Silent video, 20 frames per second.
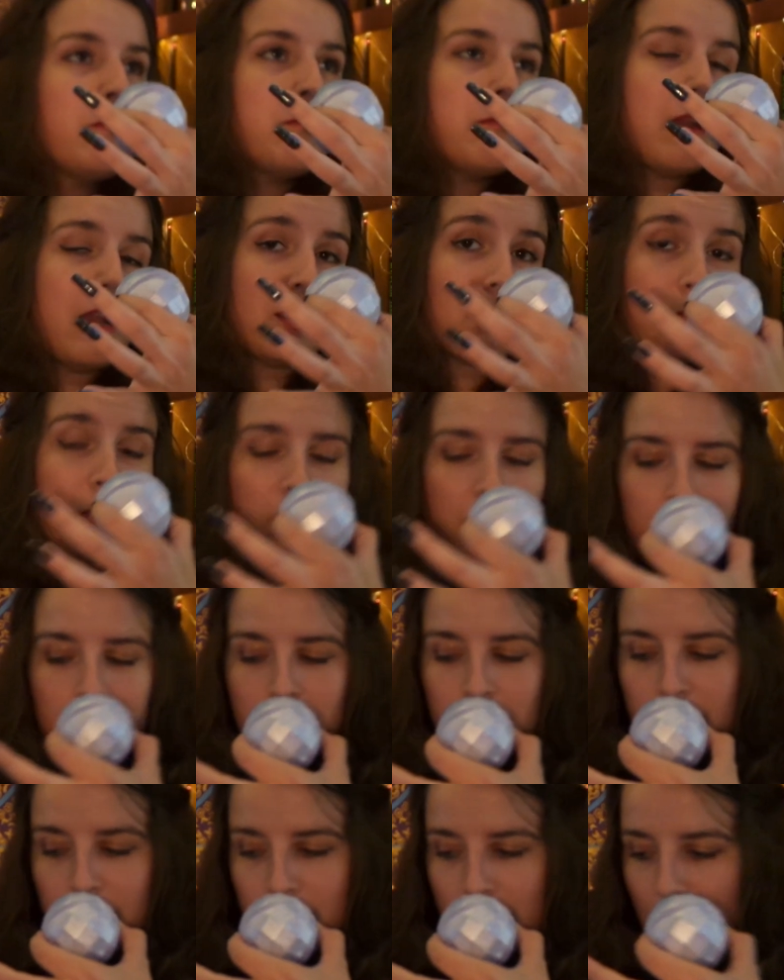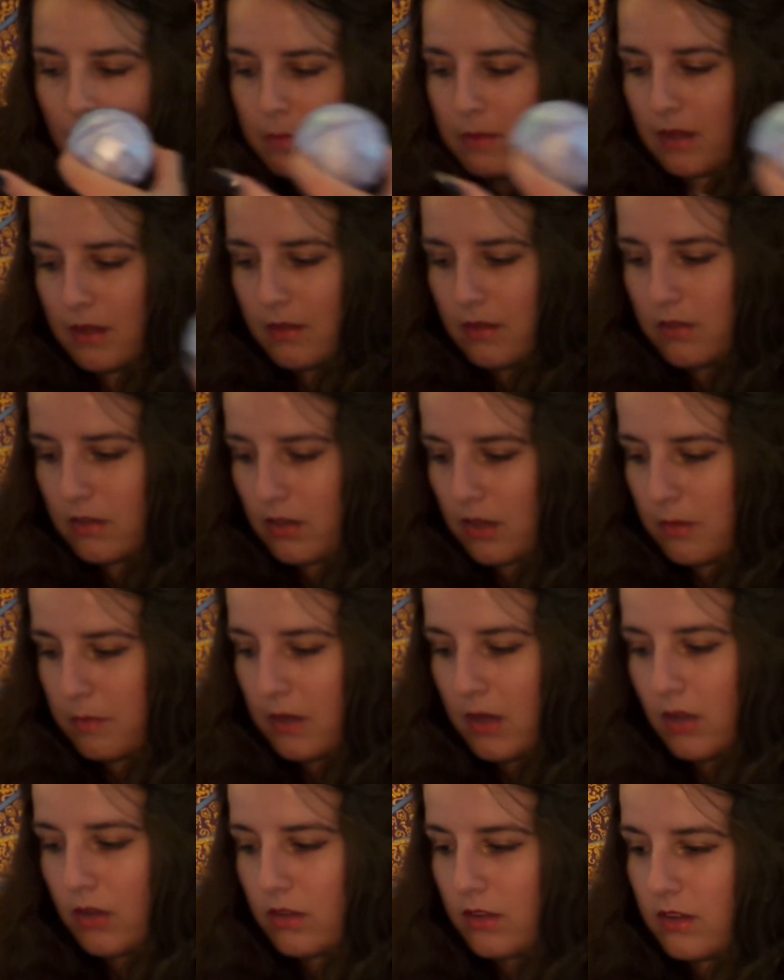Bath bomb. I bet it's gonna
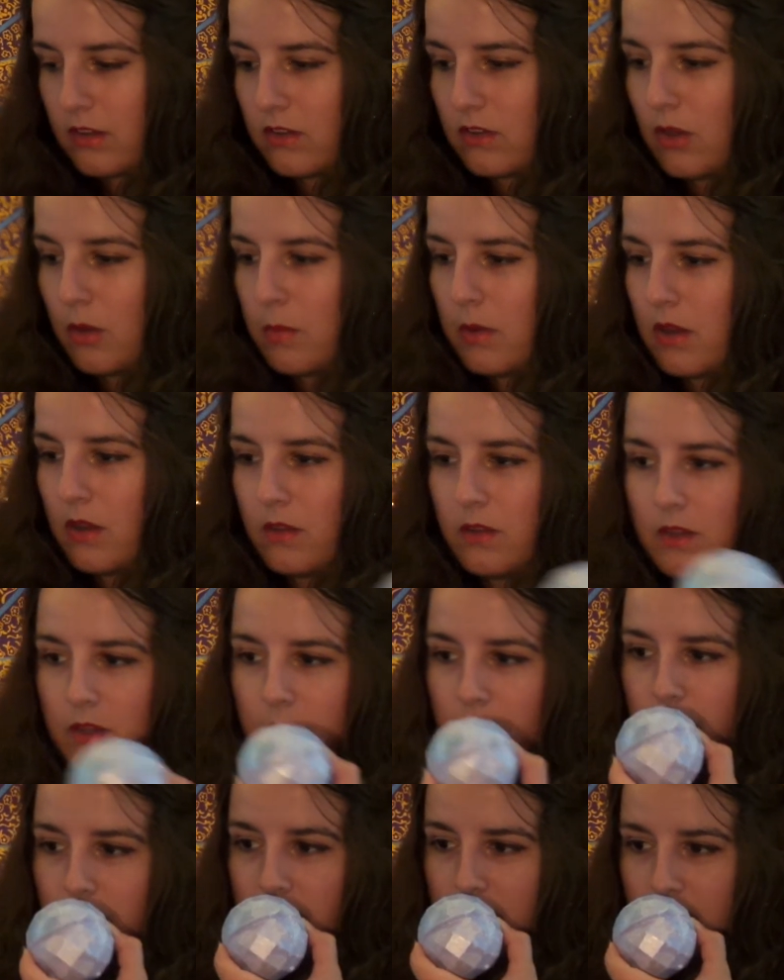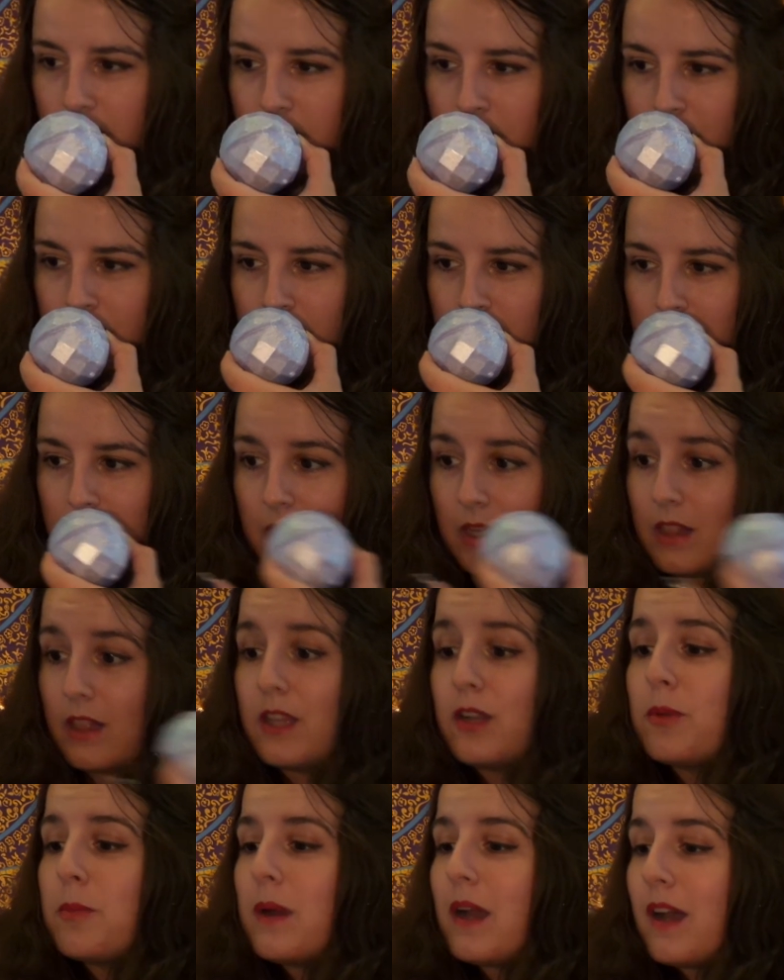be called disco ball. What is it?
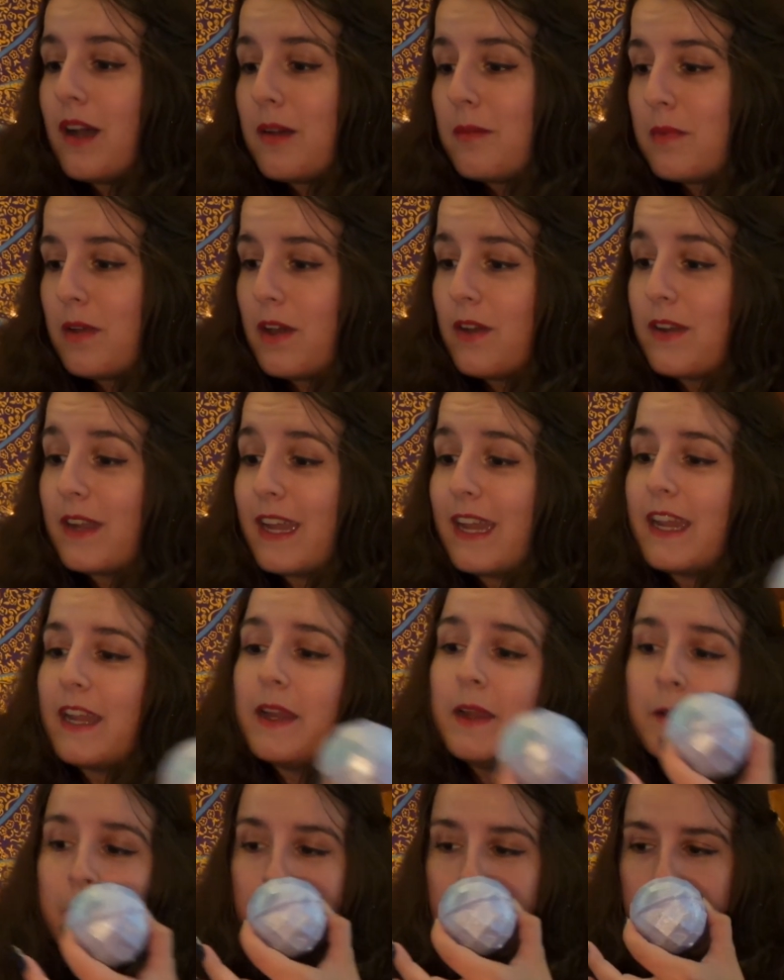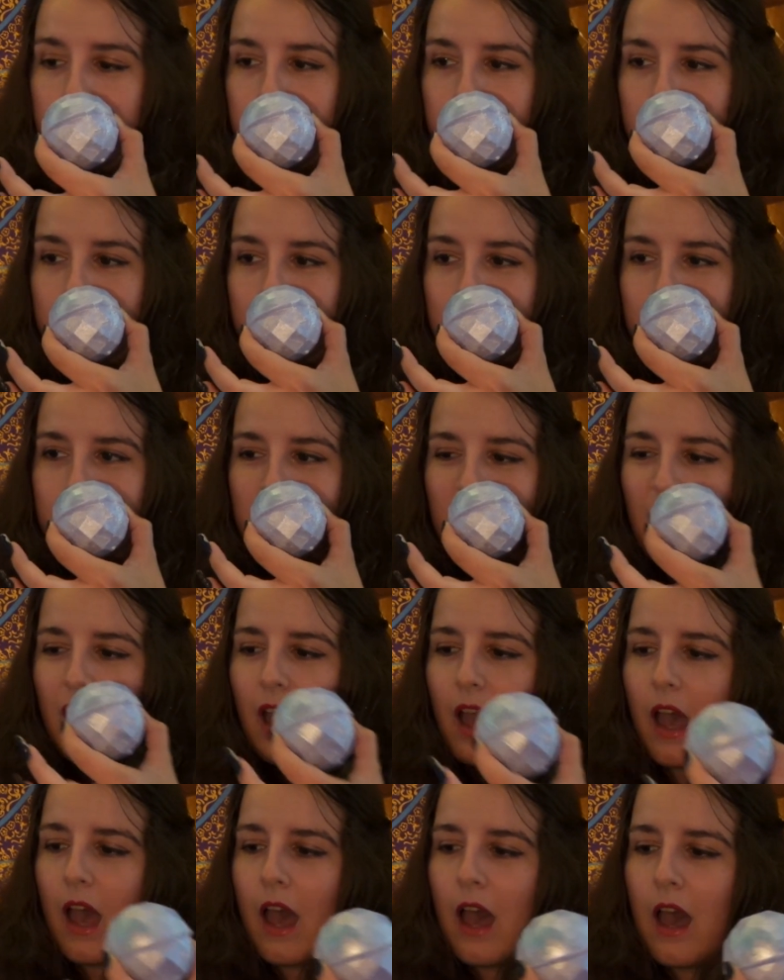Glitter bomb! Okay.
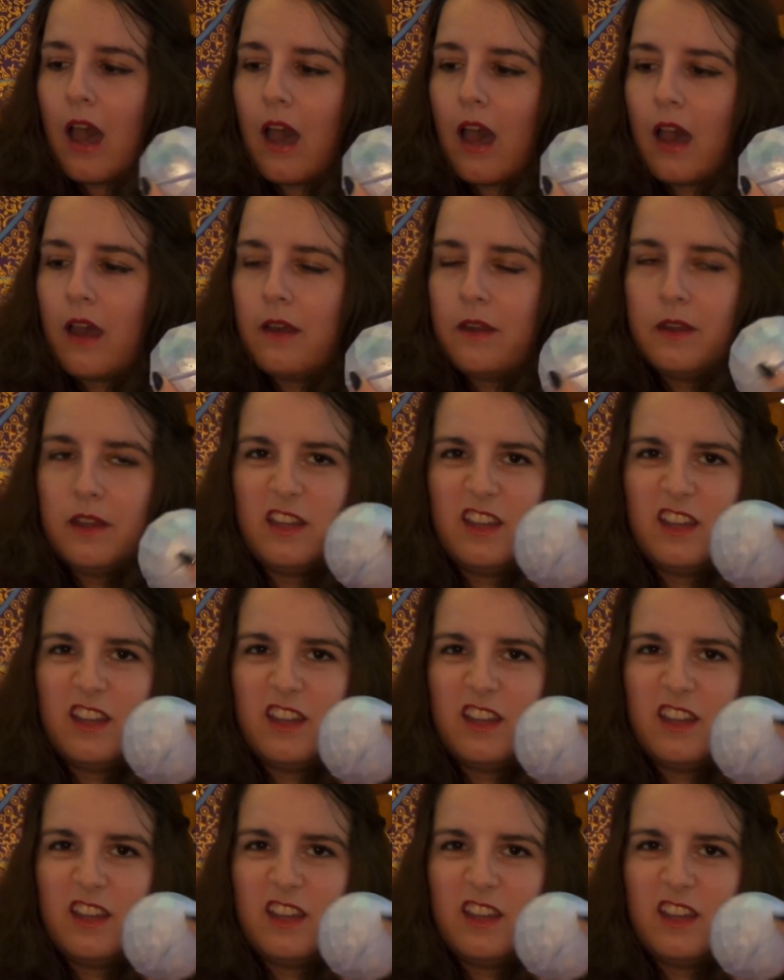Ah.